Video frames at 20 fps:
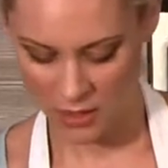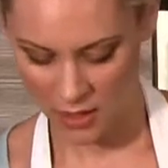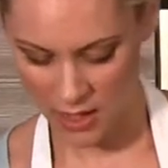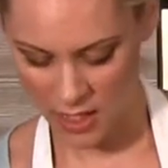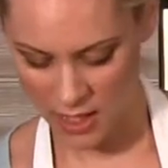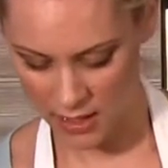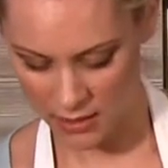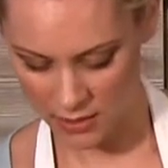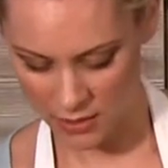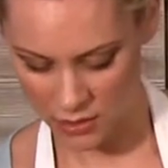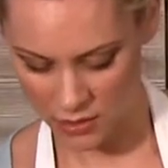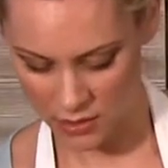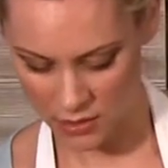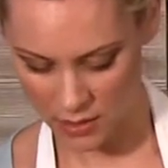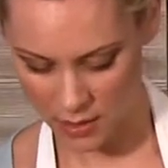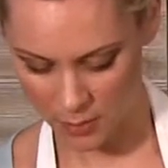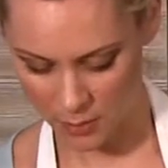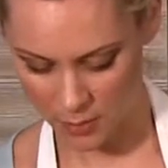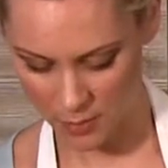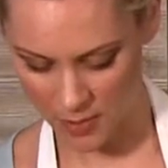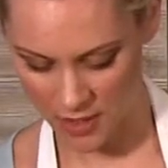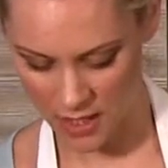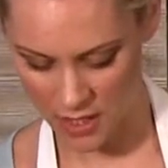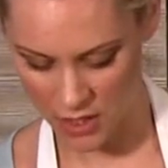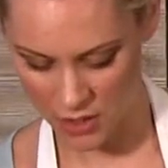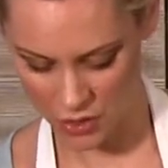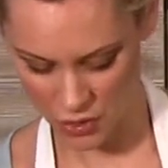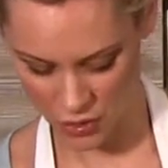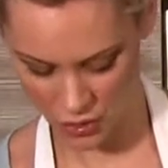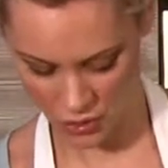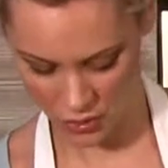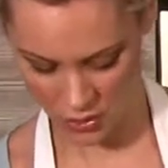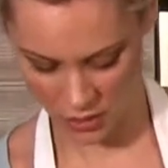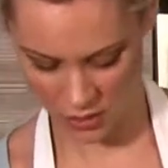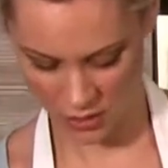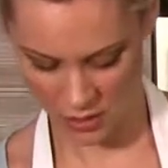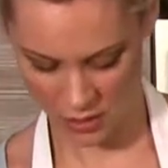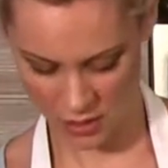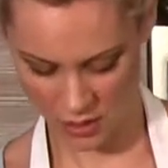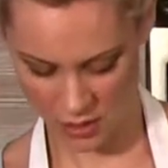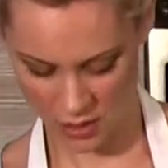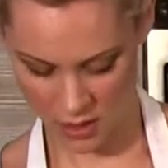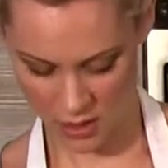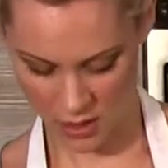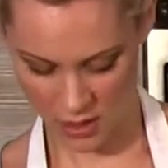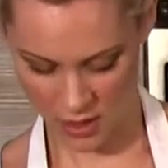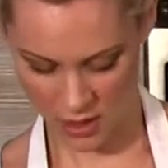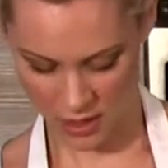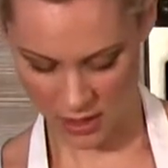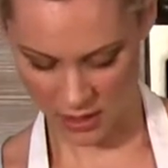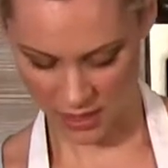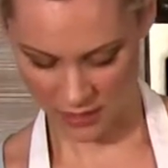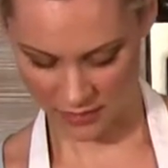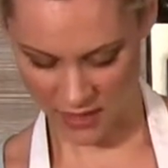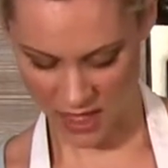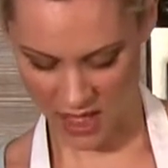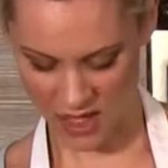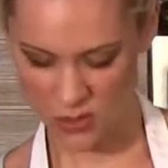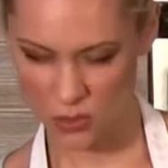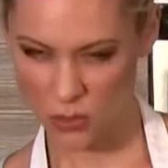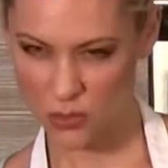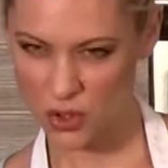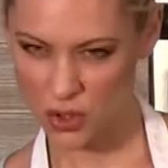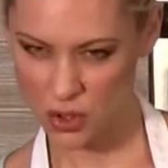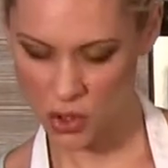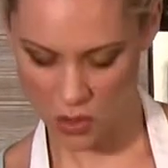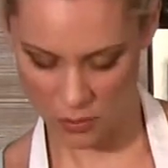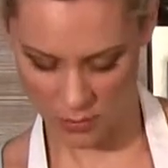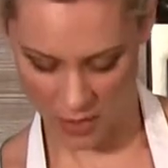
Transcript: Okay, just a pinch like that, not too